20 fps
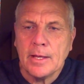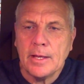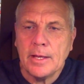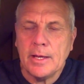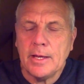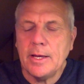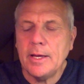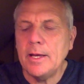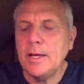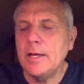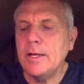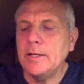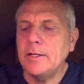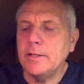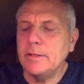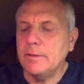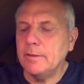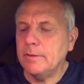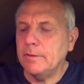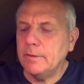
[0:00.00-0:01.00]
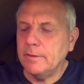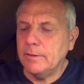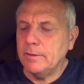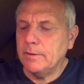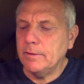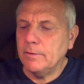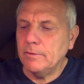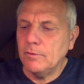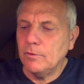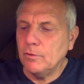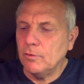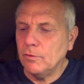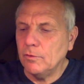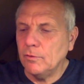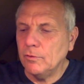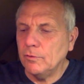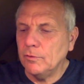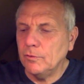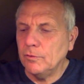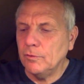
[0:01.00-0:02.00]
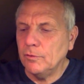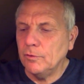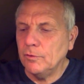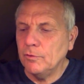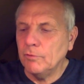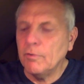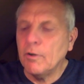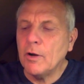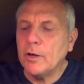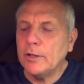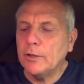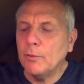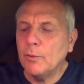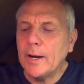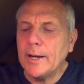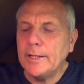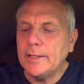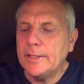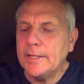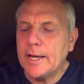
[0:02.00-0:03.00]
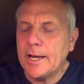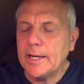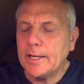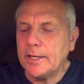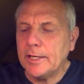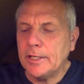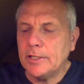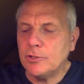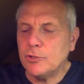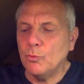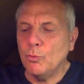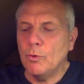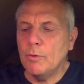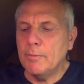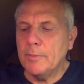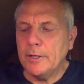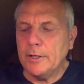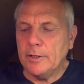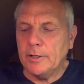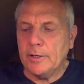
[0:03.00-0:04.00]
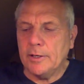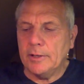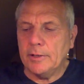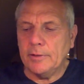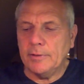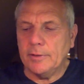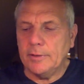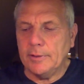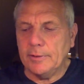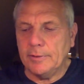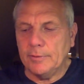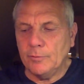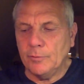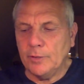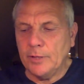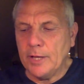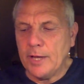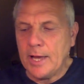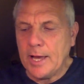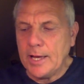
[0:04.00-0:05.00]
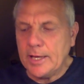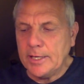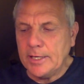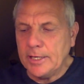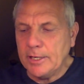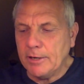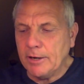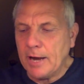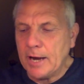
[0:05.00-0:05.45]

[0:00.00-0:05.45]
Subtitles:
In the Rider-Waite deck, it's a woman with her head in her